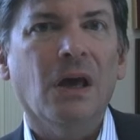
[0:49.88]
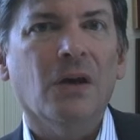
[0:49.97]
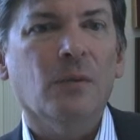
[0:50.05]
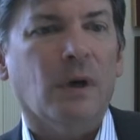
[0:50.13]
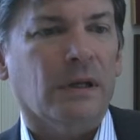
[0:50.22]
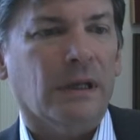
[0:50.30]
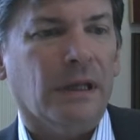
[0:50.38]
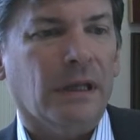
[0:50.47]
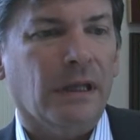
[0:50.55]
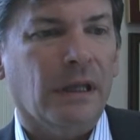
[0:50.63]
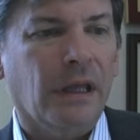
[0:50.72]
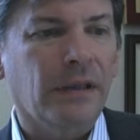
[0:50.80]

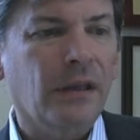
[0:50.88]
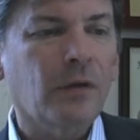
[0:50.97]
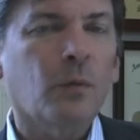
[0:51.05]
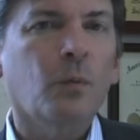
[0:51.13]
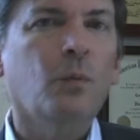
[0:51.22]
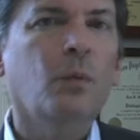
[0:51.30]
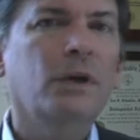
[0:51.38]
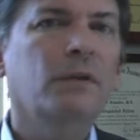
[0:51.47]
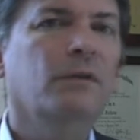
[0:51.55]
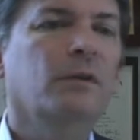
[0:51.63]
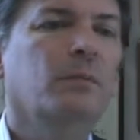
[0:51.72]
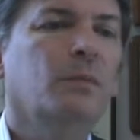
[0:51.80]
I think one
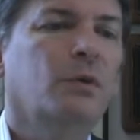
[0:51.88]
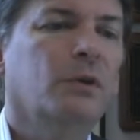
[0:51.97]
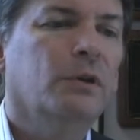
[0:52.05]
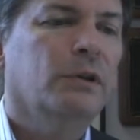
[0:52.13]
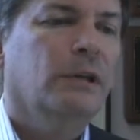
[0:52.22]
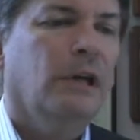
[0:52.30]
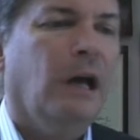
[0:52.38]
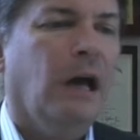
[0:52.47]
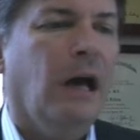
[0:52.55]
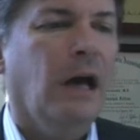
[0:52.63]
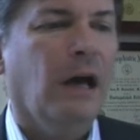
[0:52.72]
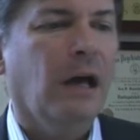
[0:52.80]
of the more
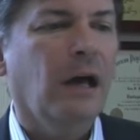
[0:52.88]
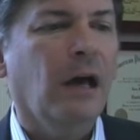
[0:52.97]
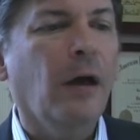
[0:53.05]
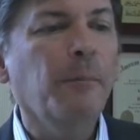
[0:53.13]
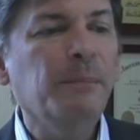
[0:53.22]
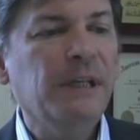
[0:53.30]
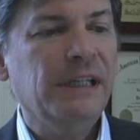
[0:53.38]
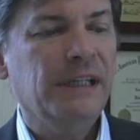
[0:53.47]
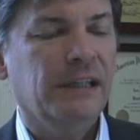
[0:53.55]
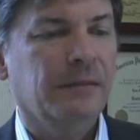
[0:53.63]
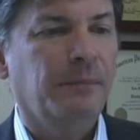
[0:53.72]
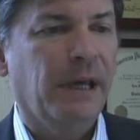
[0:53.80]
uh,
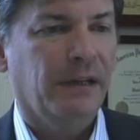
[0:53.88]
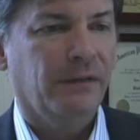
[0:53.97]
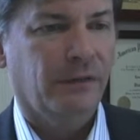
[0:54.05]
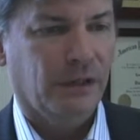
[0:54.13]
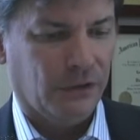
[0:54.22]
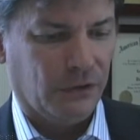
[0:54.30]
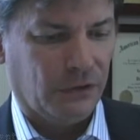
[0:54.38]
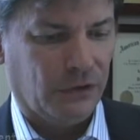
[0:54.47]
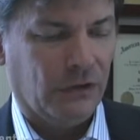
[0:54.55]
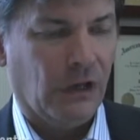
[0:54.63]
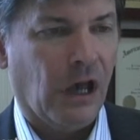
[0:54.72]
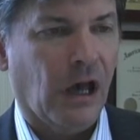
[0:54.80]
immediate
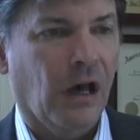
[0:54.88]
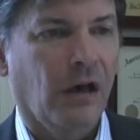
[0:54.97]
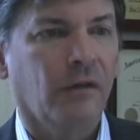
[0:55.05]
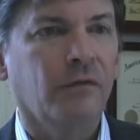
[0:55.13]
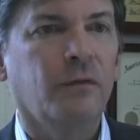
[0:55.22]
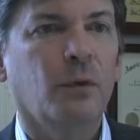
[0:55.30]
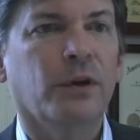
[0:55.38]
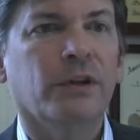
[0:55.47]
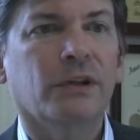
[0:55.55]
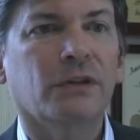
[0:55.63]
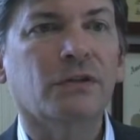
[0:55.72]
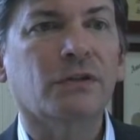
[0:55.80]
benefits uh, for
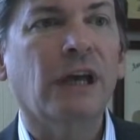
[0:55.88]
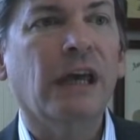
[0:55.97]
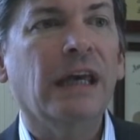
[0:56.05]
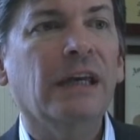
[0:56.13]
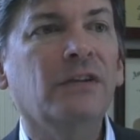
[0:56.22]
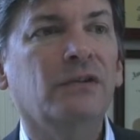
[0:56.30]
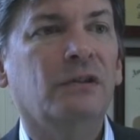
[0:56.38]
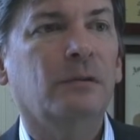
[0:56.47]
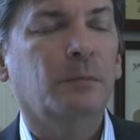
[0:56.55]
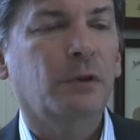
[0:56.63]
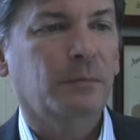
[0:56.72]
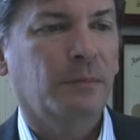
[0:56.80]
this is to
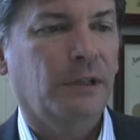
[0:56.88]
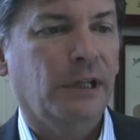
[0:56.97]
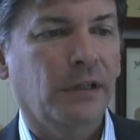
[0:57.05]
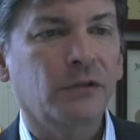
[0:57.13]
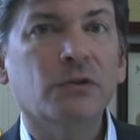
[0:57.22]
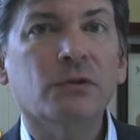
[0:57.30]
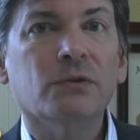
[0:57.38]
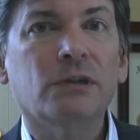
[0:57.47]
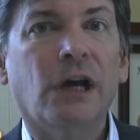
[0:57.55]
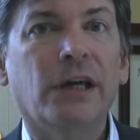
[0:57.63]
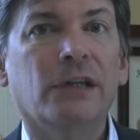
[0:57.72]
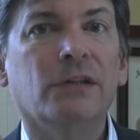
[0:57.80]
put potential
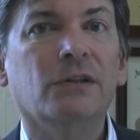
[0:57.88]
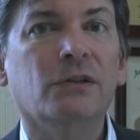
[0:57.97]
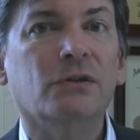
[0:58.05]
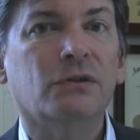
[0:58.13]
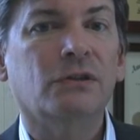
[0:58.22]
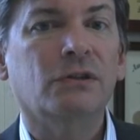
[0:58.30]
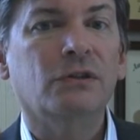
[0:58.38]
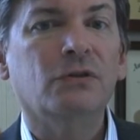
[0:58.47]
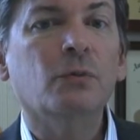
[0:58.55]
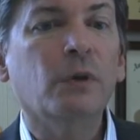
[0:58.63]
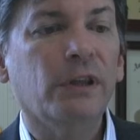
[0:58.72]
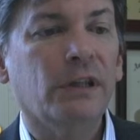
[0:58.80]
diagnoses
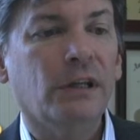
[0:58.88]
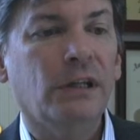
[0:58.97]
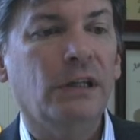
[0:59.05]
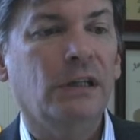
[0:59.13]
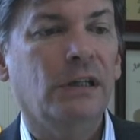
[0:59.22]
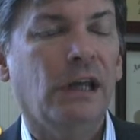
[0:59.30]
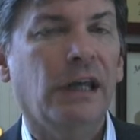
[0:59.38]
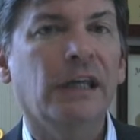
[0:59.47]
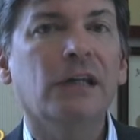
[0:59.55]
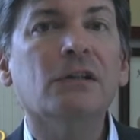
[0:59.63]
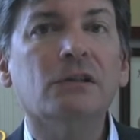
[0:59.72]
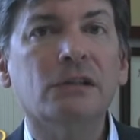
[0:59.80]
within a
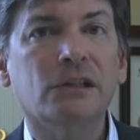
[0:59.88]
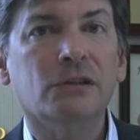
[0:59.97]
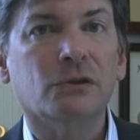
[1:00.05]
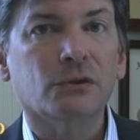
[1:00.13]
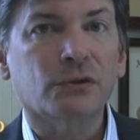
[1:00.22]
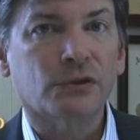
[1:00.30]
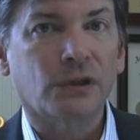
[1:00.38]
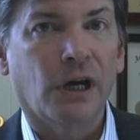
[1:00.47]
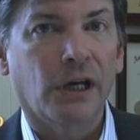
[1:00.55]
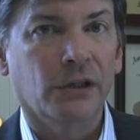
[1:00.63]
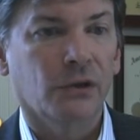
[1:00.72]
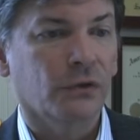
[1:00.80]
clinical
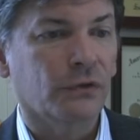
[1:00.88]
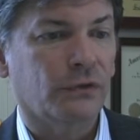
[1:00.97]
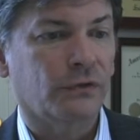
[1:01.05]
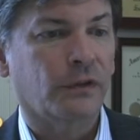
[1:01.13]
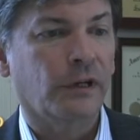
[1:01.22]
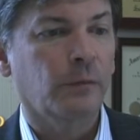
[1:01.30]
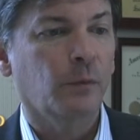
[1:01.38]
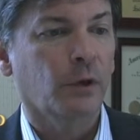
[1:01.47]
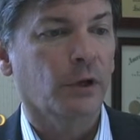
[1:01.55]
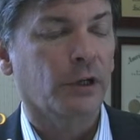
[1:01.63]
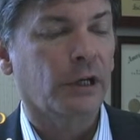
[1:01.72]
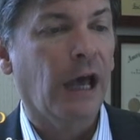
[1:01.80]
trials framework.